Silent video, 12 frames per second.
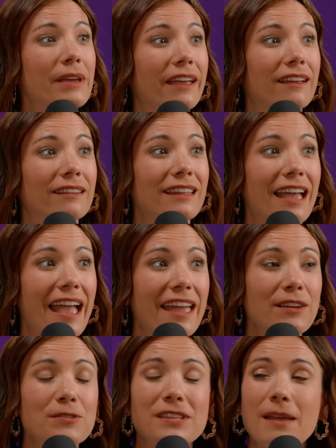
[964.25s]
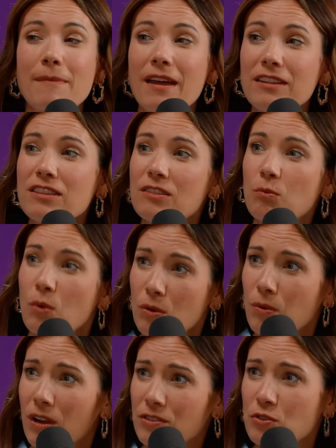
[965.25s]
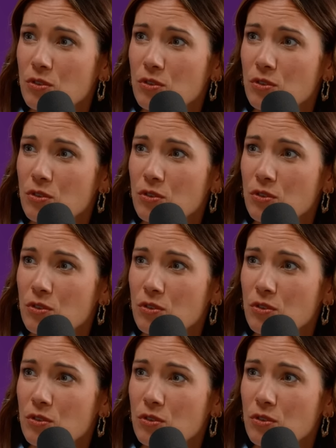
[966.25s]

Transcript: mean, the haters came out of the woodworks,